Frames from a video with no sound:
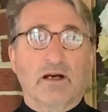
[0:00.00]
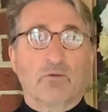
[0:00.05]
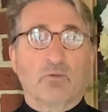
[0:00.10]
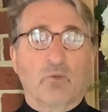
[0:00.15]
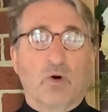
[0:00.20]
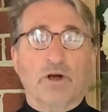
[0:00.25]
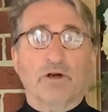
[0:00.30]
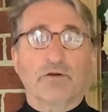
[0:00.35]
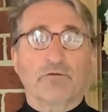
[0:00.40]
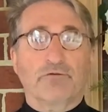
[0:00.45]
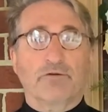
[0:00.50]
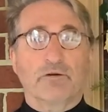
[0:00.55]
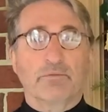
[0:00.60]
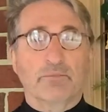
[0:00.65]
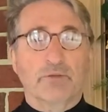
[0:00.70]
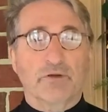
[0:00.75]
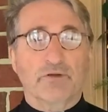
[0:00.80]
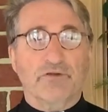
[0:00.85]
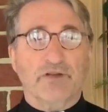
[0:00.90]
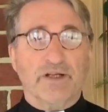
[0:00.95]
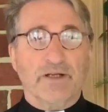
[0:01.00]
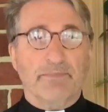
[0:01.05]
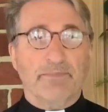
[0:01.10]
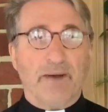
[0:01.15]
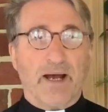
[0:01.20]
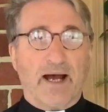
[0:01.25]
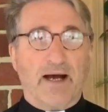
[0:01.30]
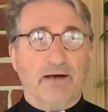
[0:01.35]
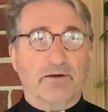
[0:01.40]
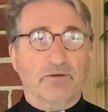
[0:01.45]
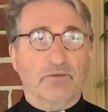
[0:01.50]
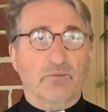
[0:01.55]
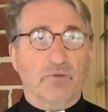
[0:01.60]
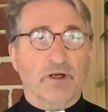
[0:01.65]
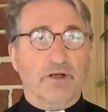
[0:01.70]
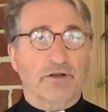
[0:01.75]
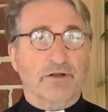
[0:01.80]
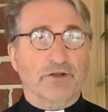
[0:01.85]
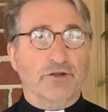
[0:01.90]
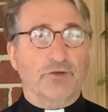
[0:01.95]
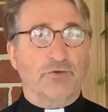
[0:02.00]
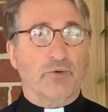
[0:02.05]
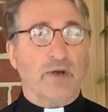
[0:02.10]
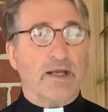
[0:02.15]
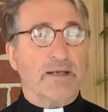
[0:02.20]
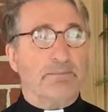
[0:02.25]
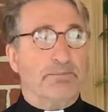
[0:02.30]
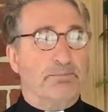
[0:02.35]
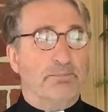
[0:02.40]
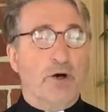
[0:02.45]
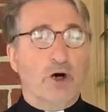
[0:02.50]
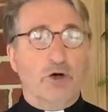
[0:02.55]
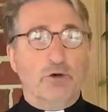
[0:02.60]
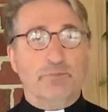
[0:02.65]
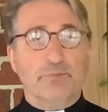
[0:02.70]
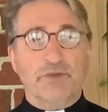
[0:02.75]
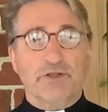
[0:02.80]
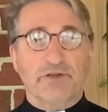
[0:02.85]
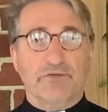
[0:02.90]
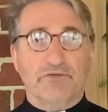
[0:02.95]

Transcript: wonderful movie about one of the great popes of